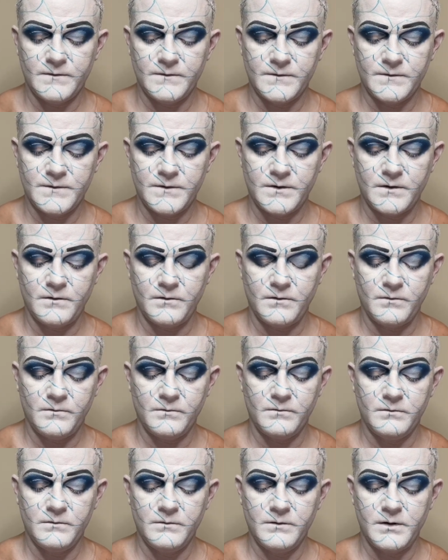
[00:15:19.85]
So
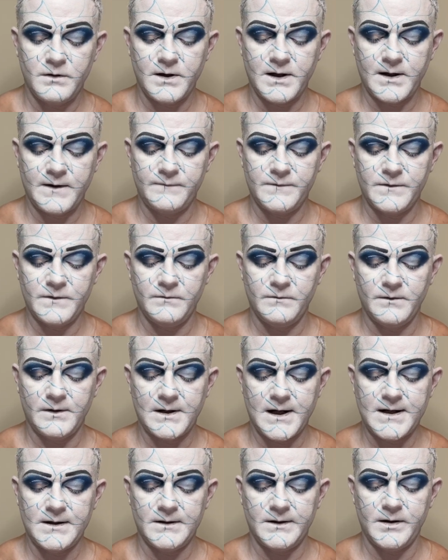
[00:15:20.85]
you have to
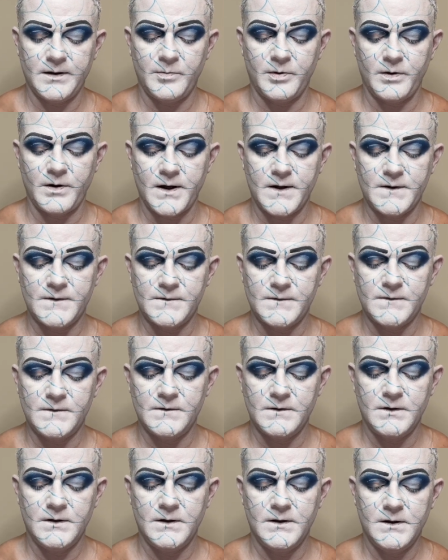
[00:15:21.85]
lightly press
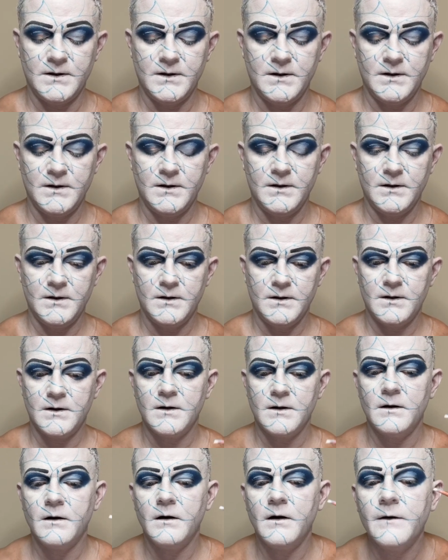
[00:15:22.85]

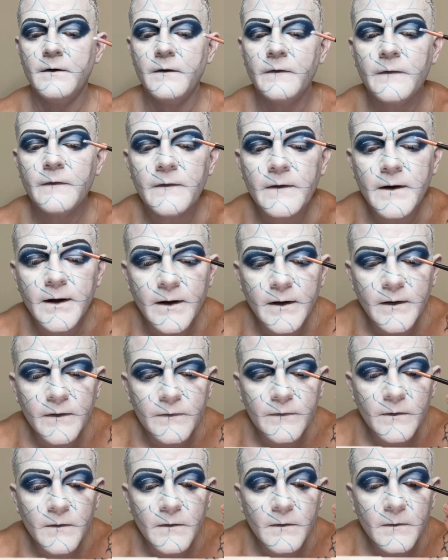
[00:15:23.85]
on your skin as
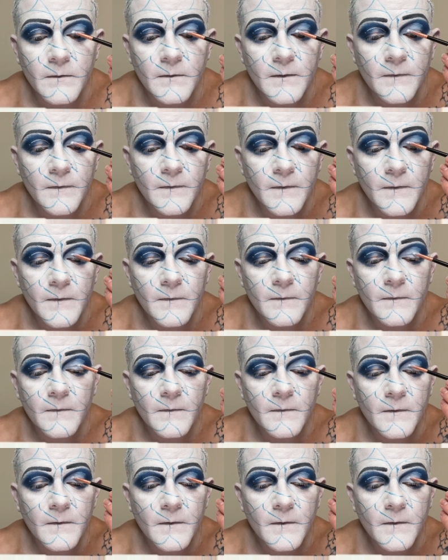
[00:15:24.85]
you're doing this.